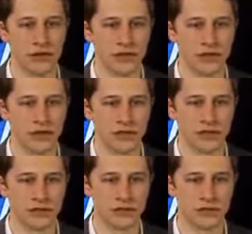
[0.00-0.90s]
Let's take a
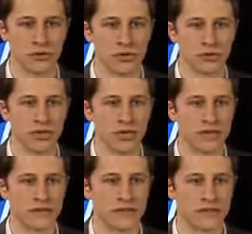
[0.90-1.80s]
look at this, Lewis.
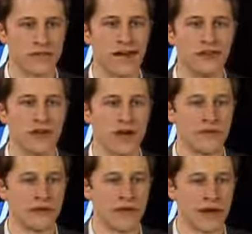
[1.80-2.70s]
This is a guy
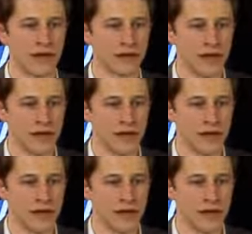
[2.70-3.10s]
driving around.